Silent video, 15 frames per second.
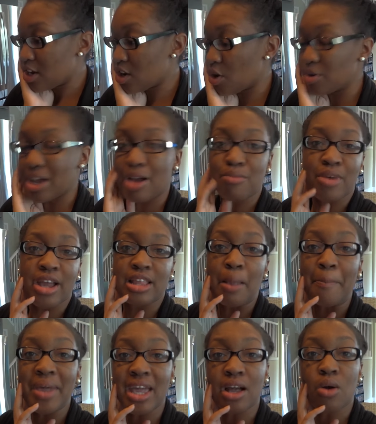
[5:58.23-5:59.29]
no, not red, the
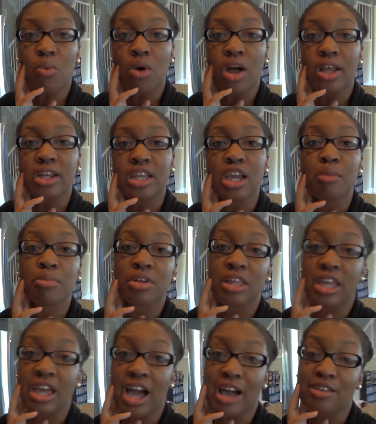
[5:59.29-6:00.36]
pink one,
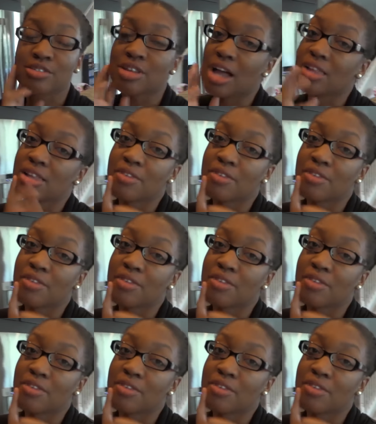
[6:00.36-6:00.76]
Kimberly. I, I